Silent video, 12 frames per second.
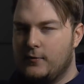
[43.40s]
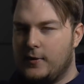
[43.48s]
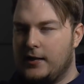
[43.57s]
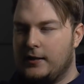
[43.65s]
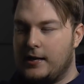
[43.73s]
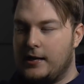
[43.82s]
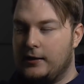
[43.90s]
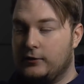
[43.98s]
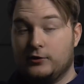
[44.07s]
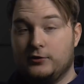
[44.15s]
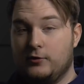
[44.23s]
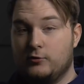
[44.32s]
Well, uh,
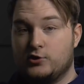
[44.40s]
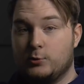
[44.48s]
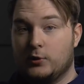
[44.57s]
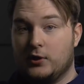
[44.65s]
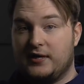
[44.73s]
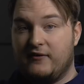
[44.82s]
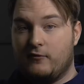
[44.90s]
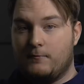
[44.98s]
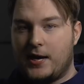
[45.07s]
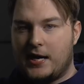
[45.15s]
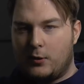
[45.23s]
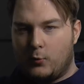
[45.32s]
good news, you would look even
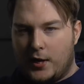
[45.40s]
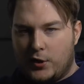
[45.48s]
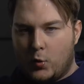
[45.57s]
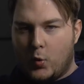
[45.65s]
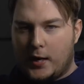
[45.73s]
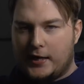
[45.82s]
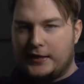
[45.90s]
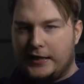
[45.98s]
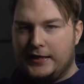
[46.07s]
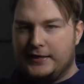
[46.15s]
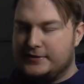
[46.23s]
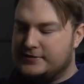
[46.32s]
better with one of
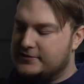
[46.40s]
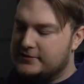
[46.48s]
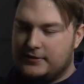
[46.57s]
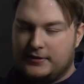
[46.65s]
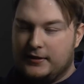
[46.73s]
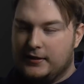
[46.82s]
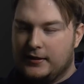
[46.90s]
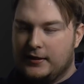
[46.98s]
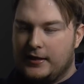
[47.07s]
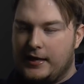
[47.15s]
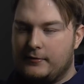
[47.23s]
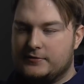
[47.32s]
these.
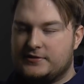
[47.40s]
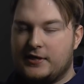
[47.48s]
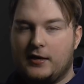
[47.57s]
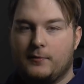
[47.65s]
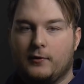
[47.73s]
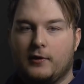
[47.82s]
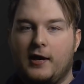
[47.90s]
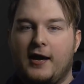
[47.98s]
That was terrible.